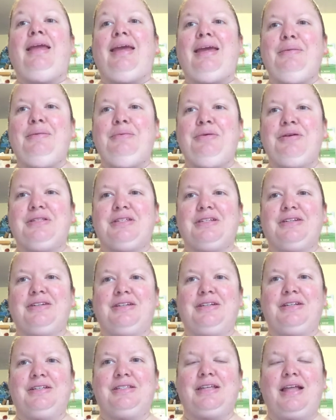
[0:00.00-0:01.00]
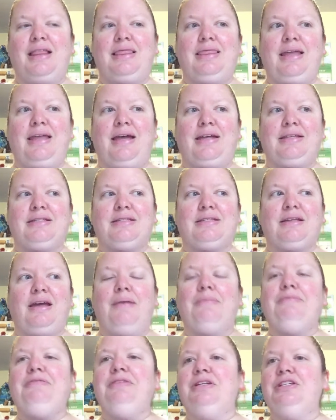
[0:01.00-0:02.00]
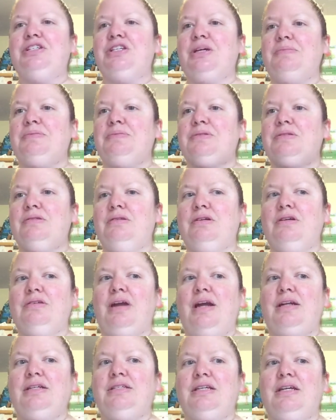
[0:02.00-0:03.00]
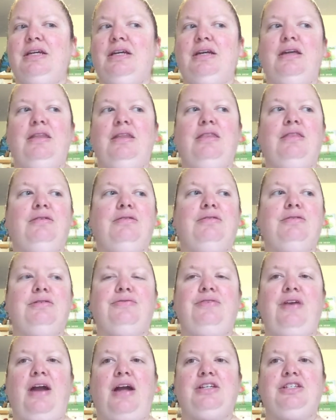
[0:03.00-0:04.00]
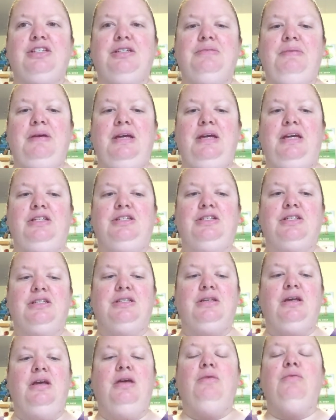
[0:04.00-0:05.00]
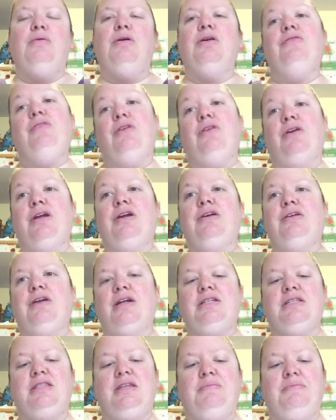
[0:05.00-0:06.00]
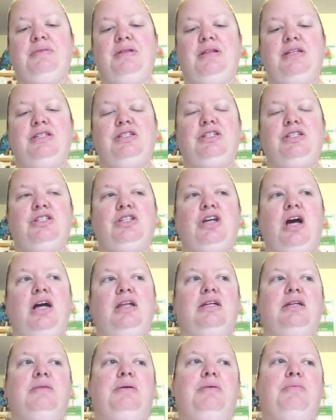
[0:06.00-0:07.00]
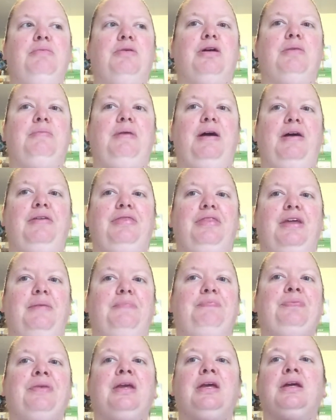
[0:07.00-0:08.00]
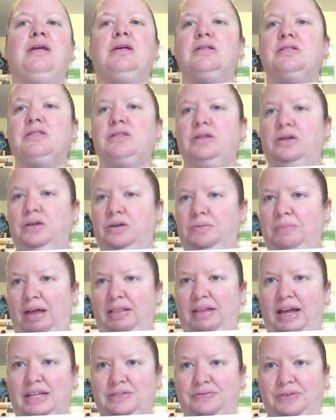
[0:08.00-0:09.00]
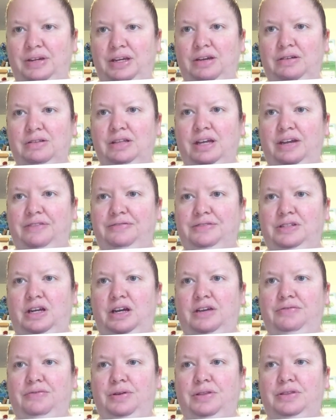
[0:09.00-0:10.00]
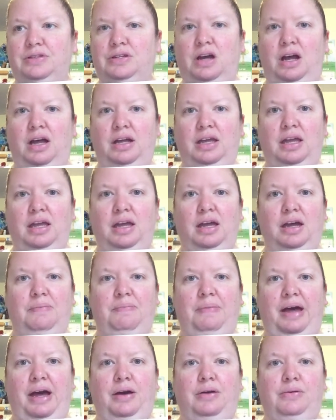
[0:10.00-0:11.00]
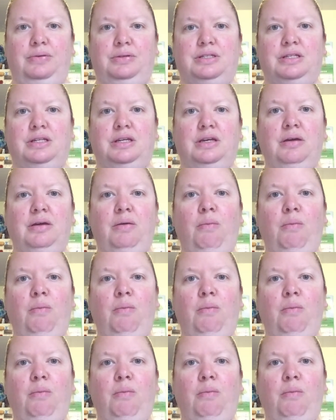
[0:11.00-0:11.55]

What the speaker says: Hey boys and girls, let's finish up correcting those fraction pages. Well, you've already corrected them, but let's just talk a little bit more about them. So my last video left off with talking about